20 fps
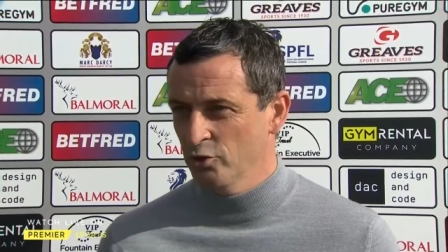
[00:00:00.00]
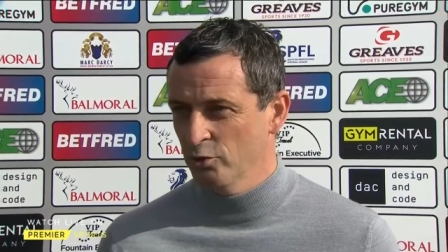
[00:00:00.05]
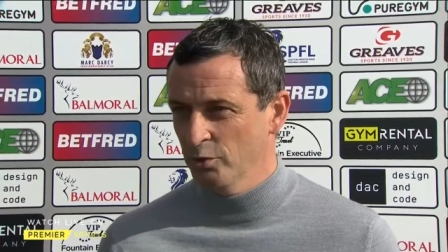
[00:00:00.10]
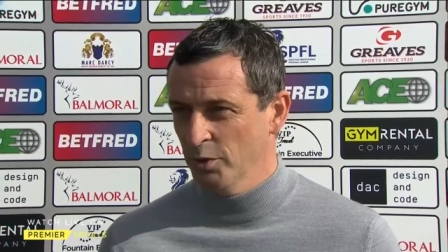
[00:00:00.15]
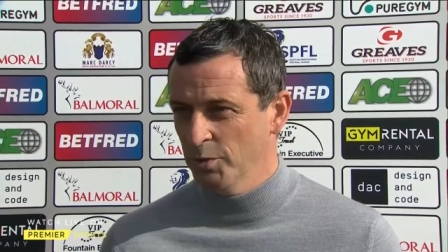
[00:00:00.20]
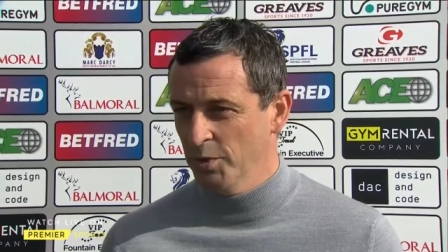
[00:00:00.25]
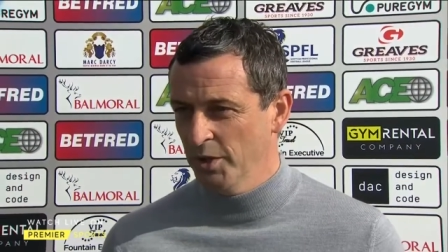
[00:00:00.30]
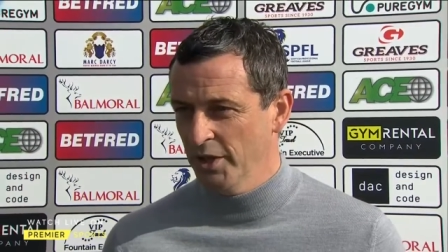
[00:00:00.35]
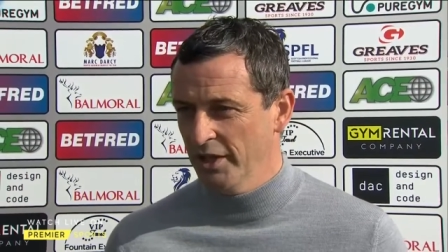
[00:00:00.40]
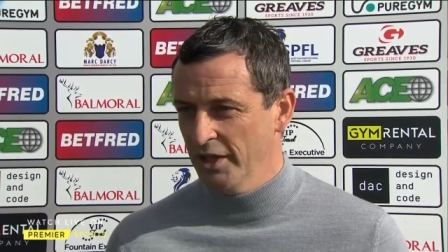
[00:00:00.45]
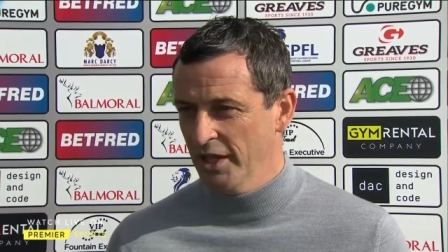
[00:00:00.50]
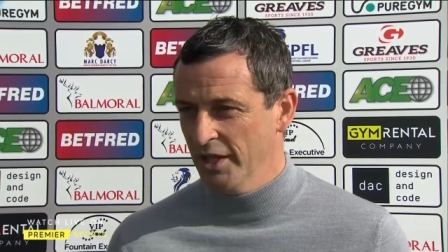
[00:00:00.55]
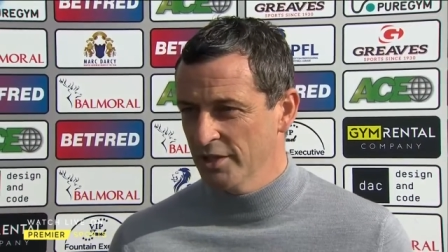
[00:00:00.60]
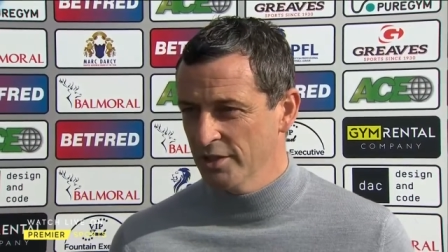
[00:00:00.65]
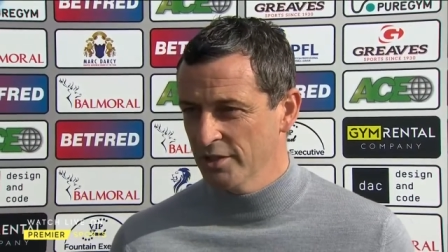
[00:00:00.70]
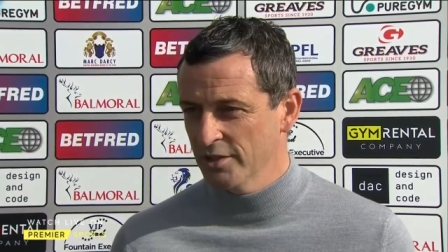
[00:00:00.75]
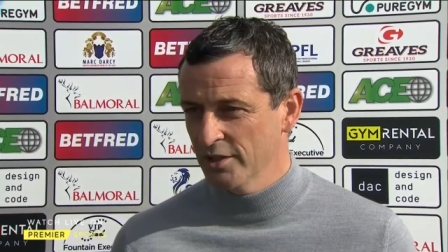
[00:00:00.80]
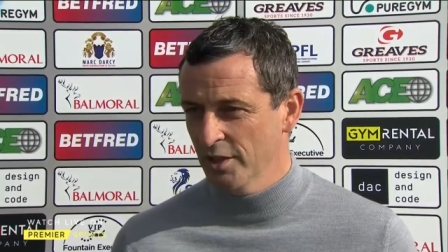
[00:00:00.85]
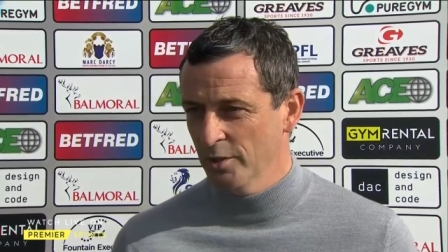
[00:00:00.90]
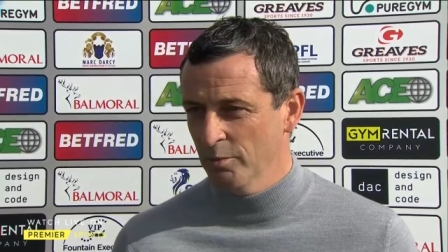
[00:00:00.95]
You know, we're playing
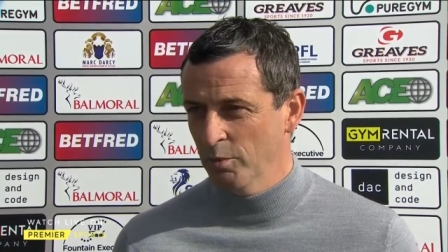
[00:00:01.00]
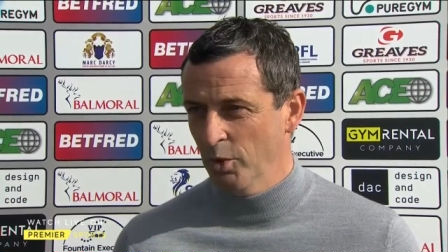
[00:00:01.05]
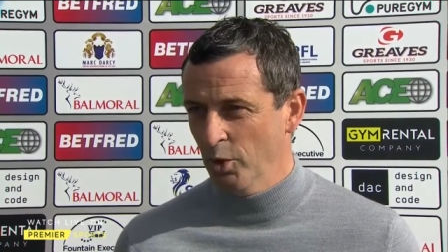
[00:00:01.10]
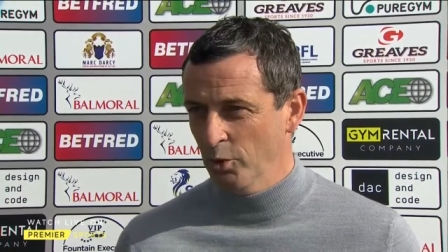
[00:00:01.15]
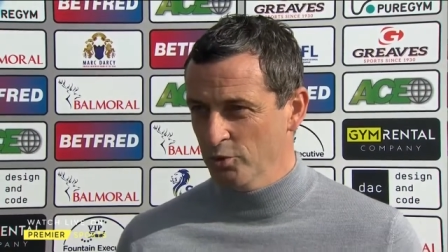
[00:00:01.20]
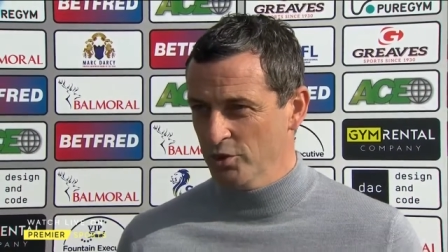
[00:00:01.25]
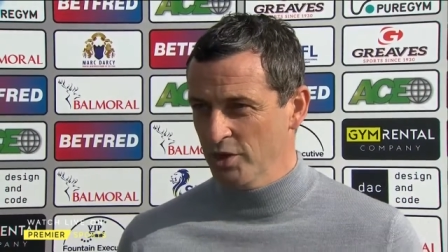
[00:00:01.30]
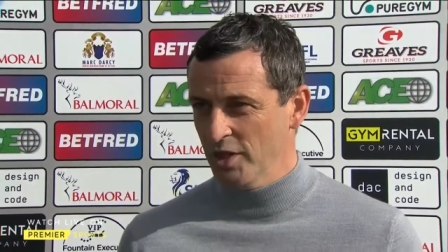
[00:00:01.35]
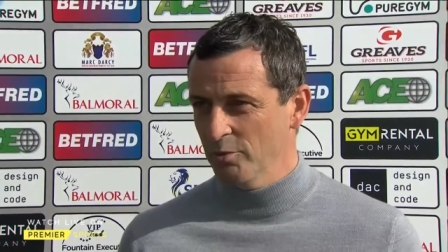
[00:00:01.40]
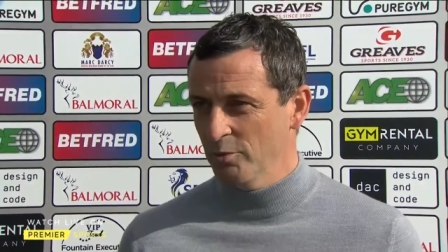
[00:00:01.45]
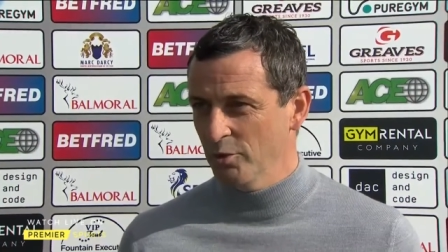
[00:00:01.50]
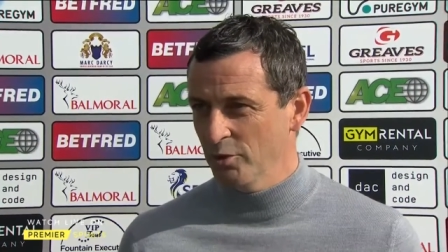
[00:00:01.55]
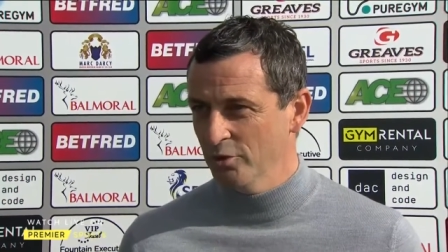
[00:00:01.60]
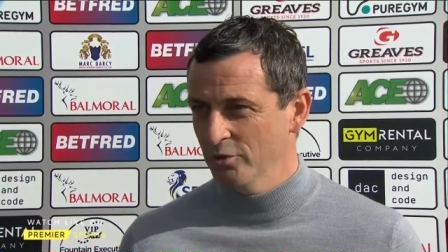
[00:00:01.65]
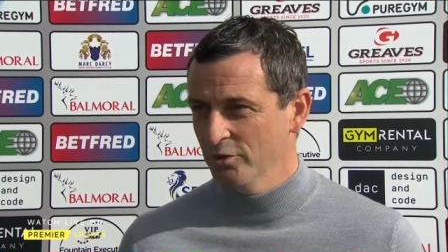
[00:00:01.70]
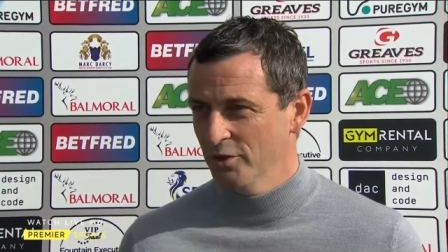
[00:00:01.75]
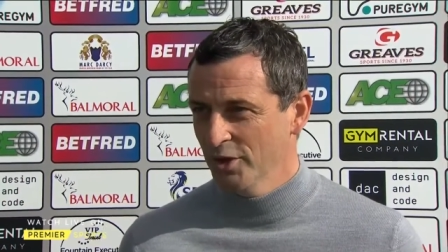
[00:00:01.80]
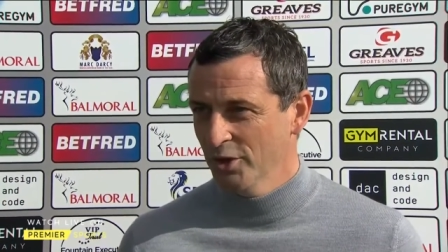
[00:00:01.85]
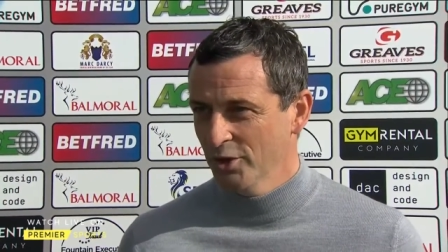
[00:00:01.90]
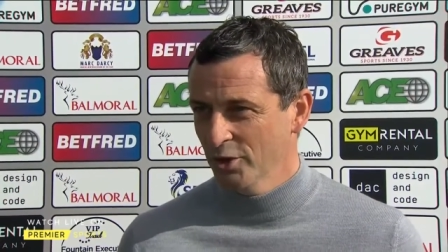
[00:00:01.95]
against Paul's team
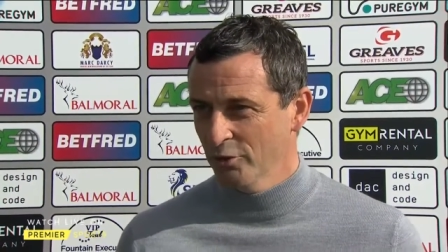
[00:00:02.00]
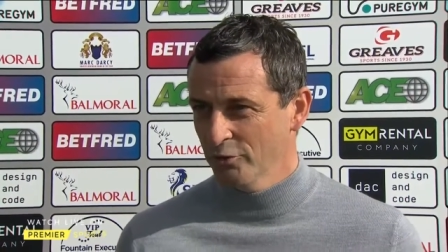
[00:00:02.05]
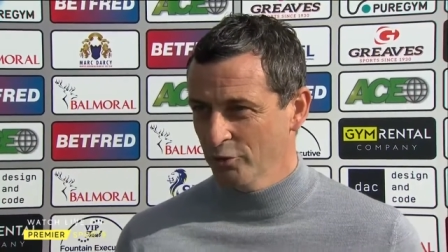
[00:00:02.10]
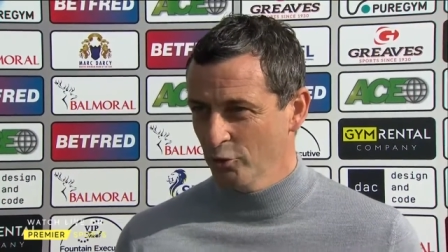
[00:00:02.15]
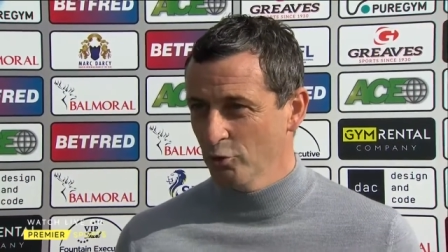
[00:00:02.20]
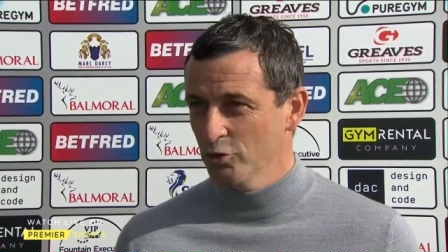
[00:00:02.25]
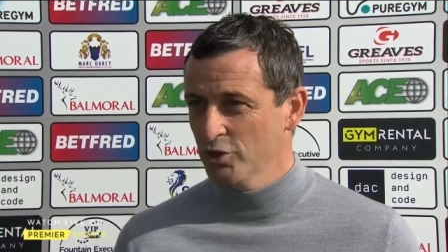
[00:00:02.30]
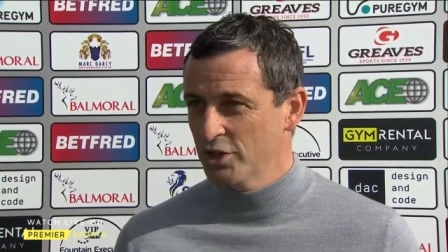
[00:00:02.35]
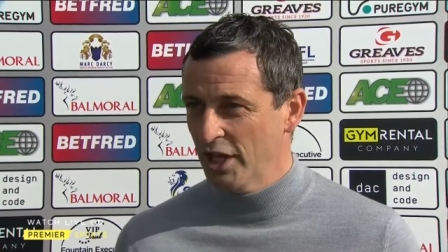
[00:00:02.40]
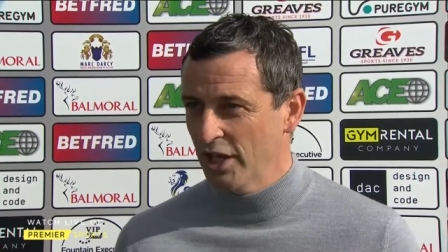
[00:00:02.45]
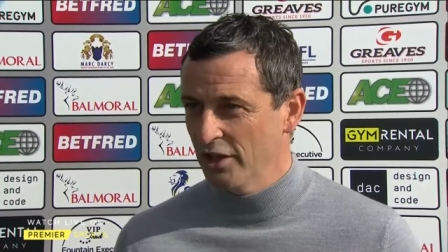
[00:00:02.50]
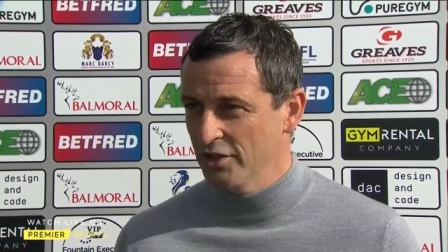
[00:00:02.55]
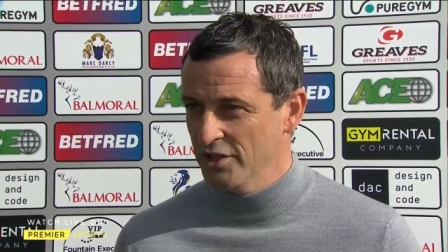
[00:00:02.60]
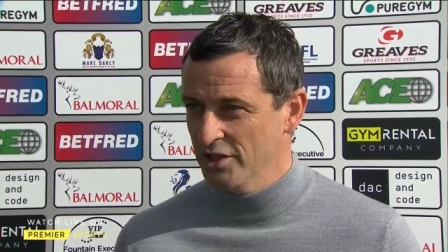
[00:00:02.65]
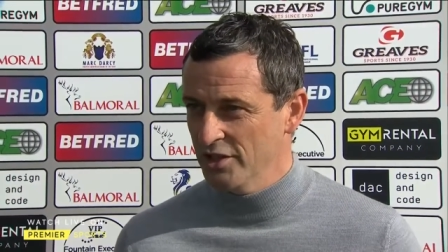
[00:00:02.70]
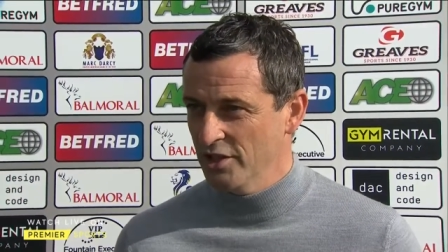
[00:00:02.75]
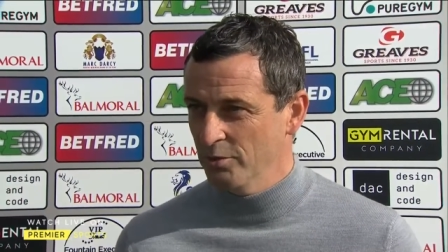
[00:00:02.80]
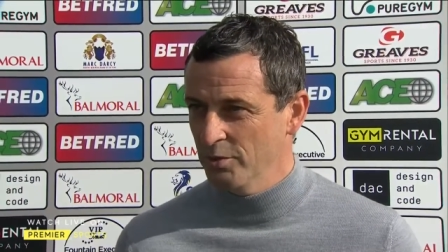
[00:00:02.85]
who have their own challenges,